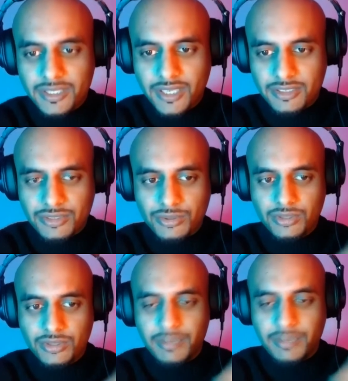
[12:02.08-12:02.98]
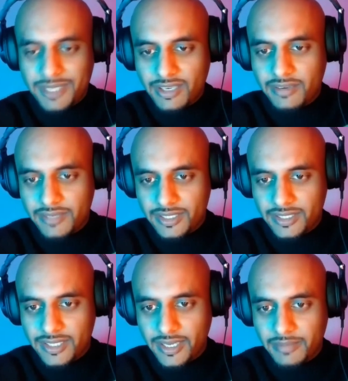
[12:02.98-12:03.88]
in school or not being covered at the
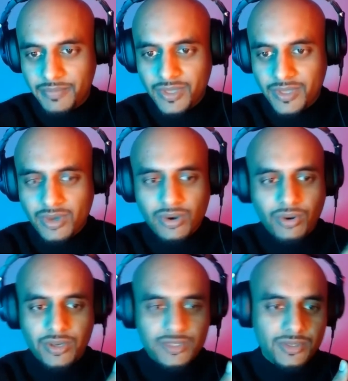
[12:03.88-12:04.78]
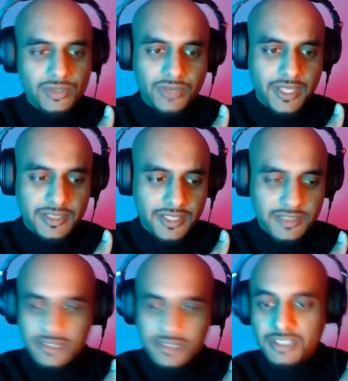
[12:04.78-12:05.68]
time. Or two is that
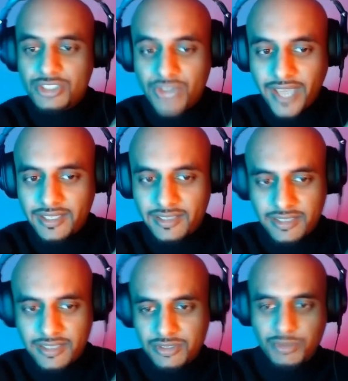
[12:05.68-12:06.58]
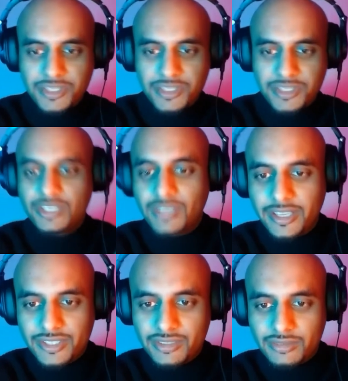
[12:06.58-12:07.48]
they're distracted. It was almost like
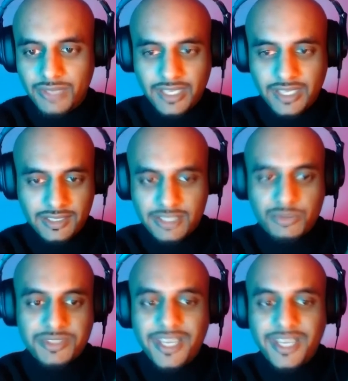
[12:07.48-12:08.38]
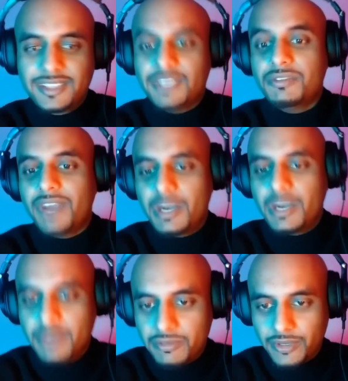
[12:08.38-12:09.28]
neurological, where like this was not the
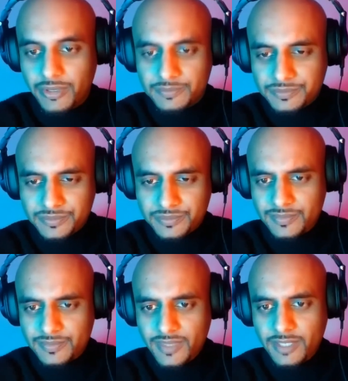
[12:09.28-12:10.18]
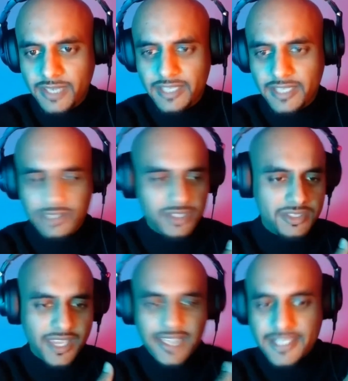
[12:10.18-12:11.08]
environment for them. Right? They were just
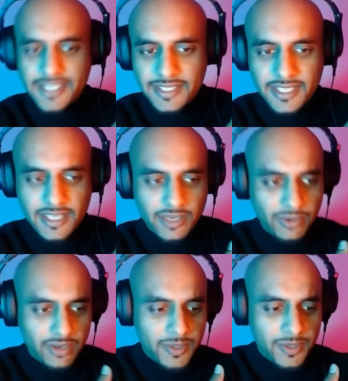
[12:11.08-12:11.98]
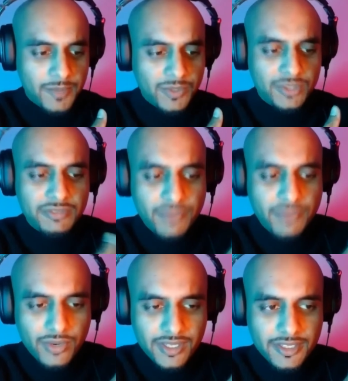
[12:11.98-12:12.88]
ADD or couldn't
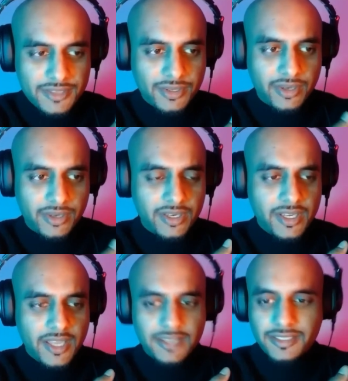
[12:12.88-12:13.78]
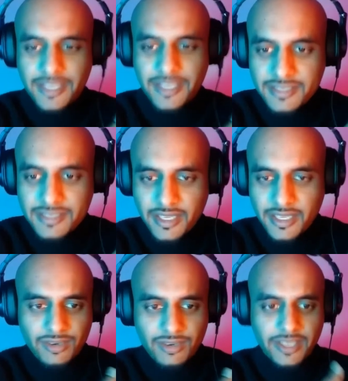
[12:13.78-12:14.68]
focus or dyslexia
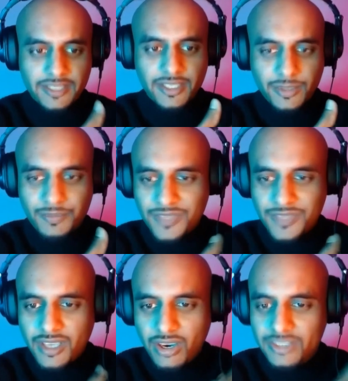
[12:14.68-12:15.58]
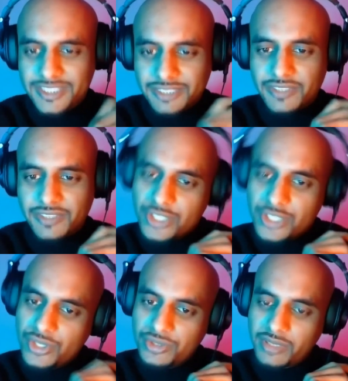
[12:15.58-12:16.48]
or like, you know, all these different
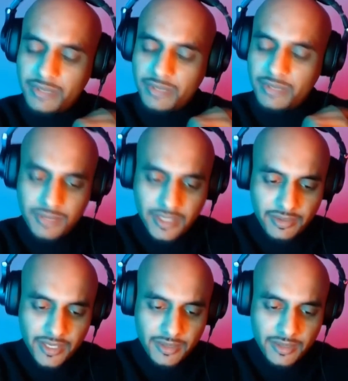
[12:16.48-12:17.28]
issues come into play, right?